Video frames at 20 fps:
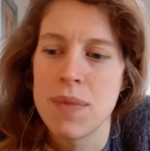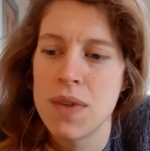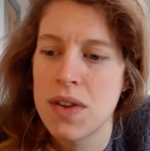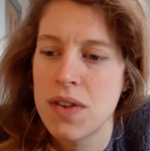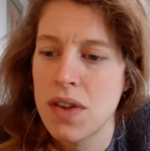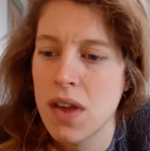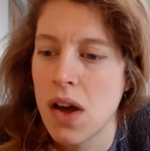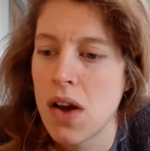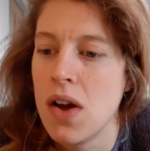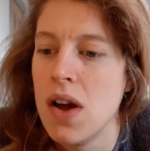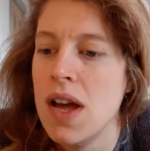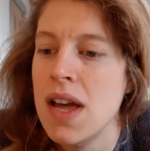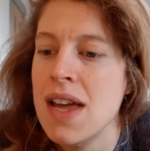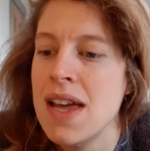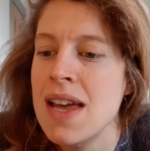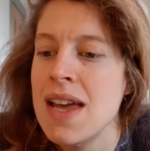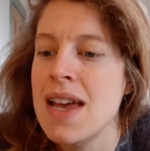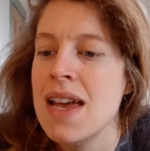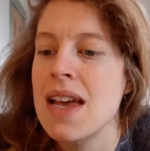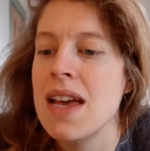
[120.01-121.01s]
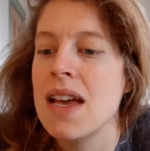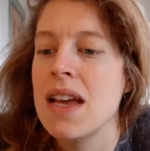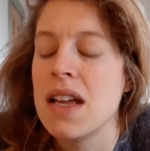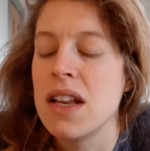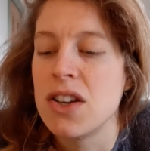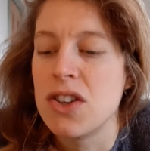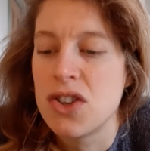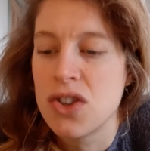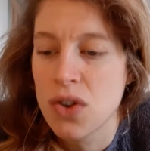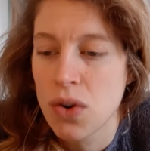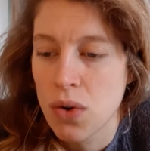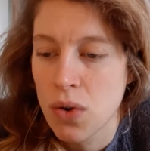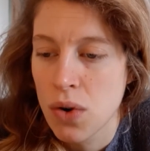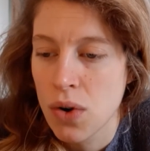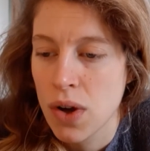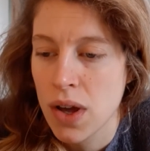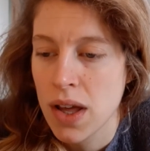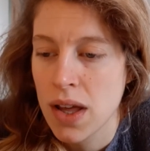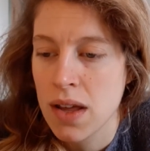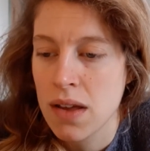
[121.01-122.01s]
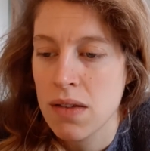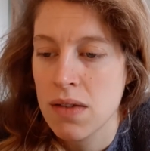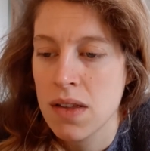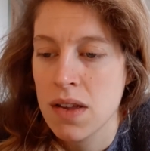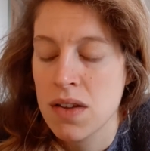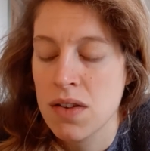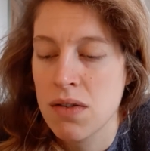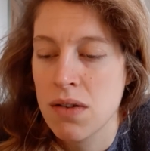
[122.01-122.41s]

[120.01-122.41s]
So enjoy these